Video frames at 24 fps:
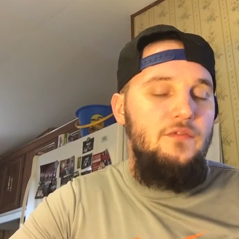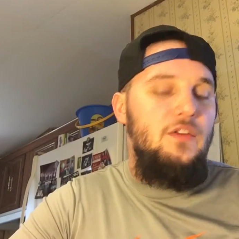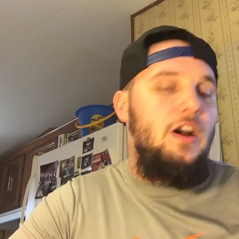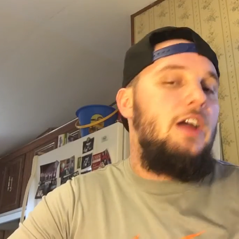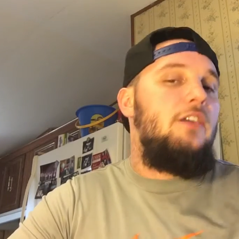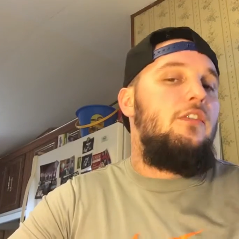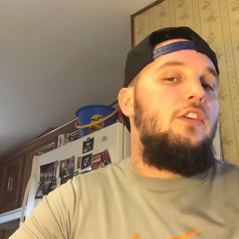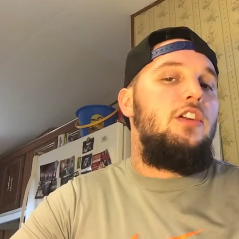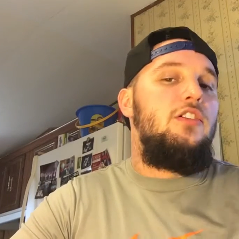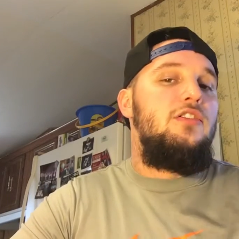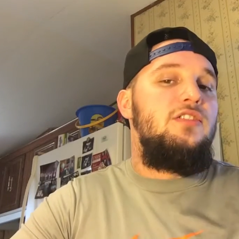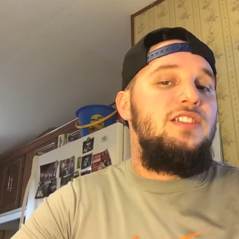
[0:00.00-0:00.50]

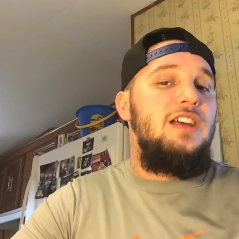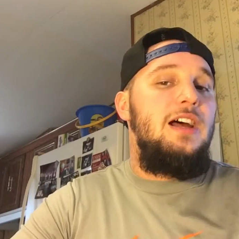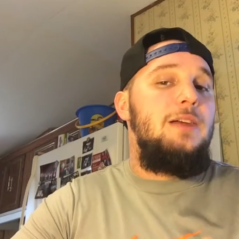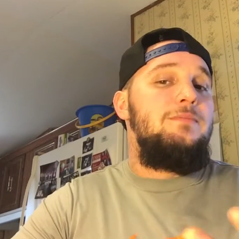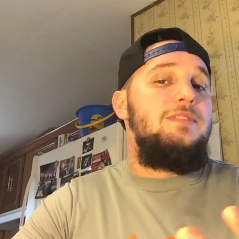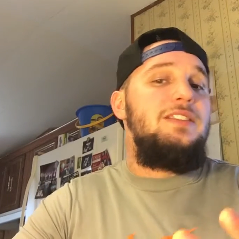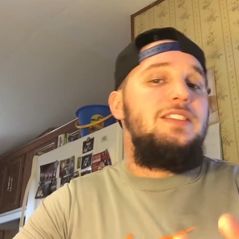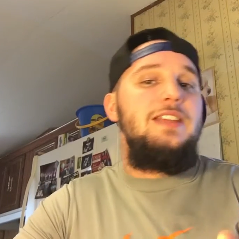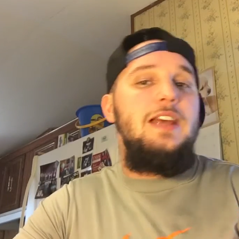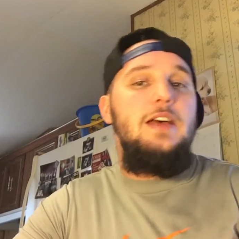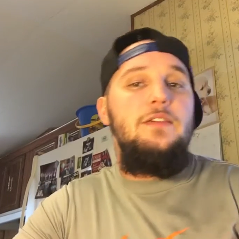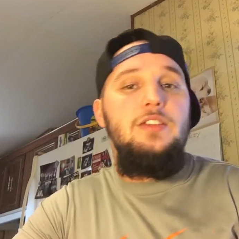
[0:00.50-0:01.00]
500 times
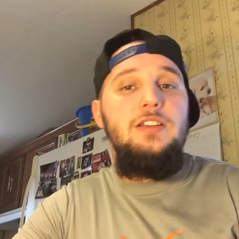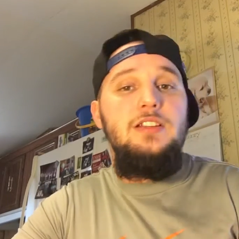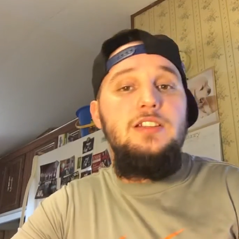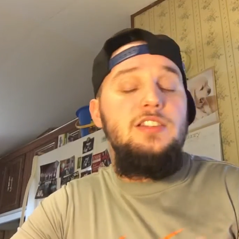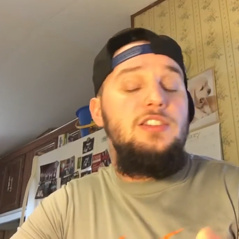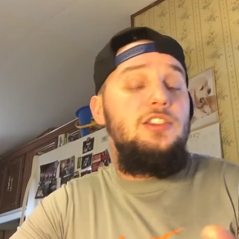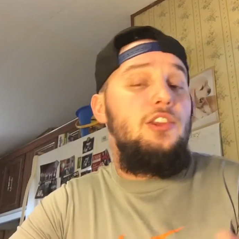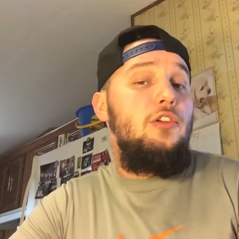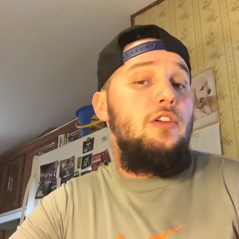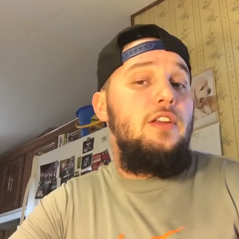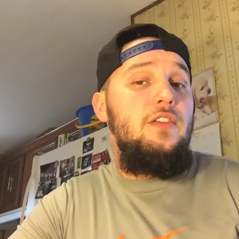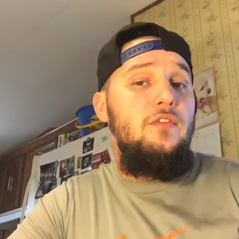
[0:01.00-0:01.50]
7 is
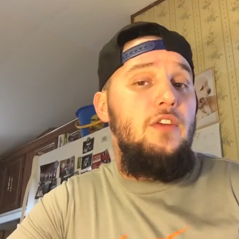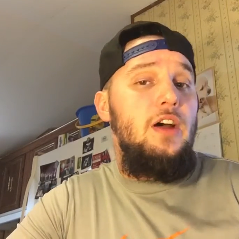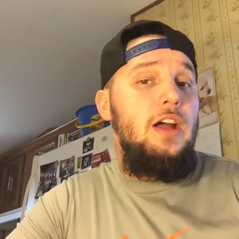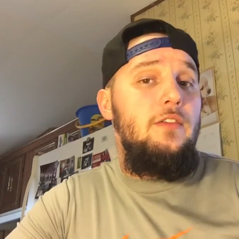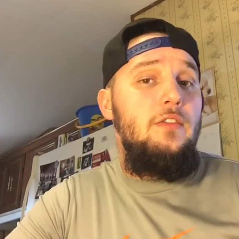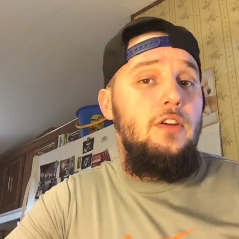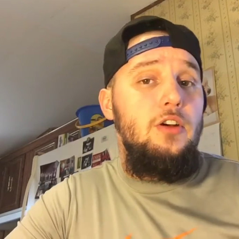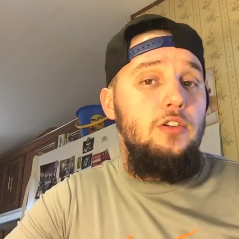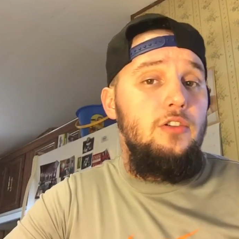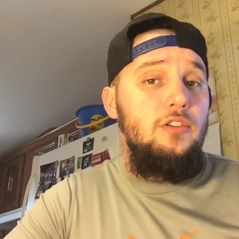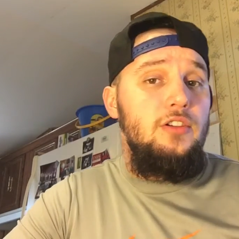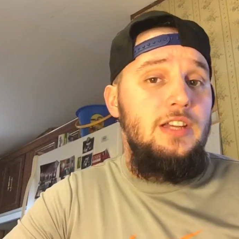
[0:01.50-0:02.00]

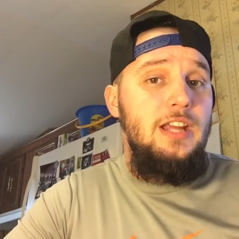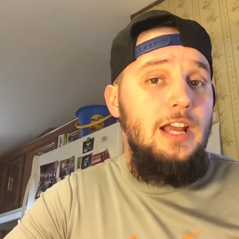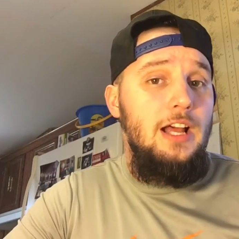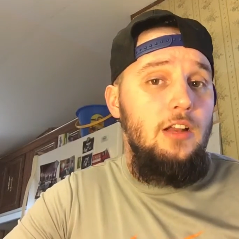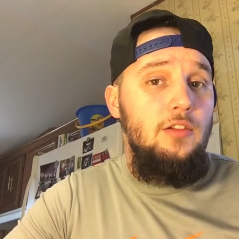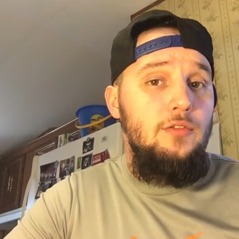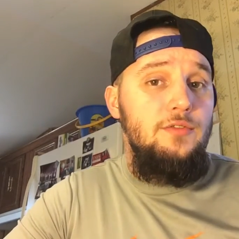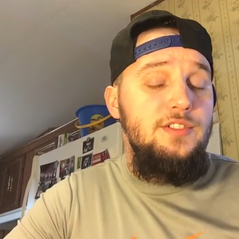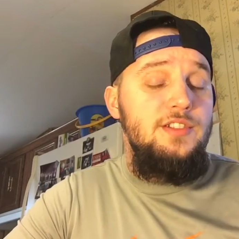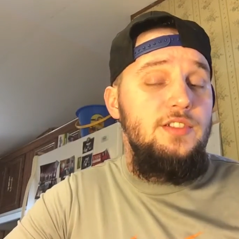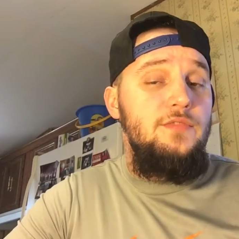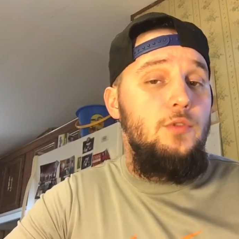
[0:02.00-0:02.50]
3,500
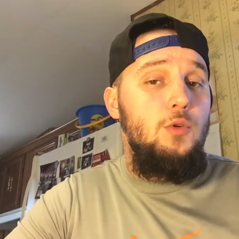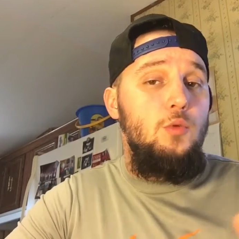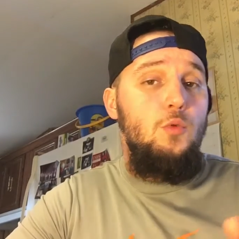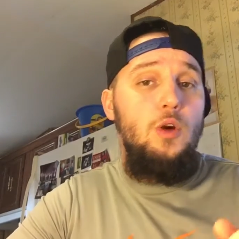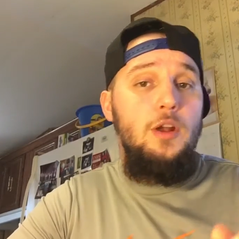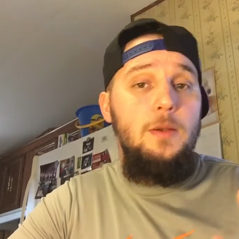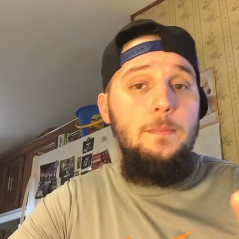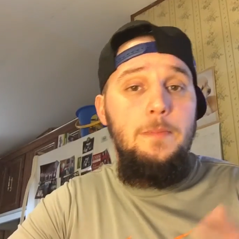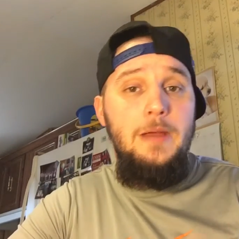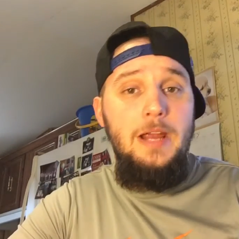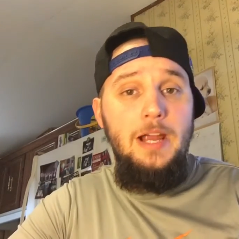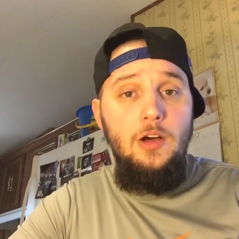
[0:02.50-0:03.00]
calories for
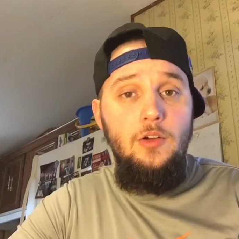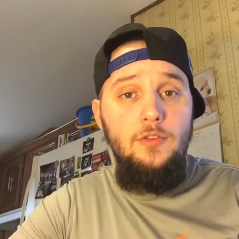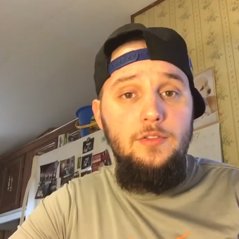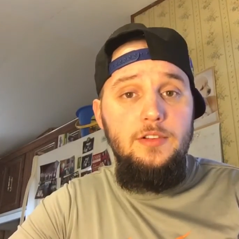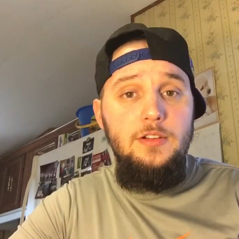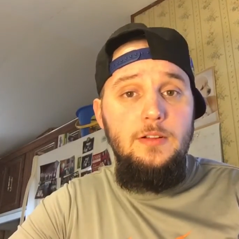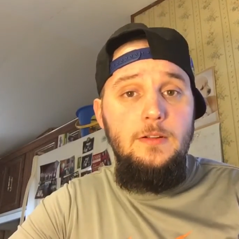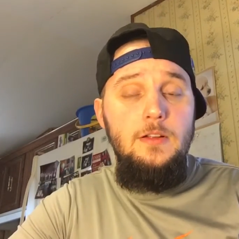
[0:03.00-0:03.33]
one pound.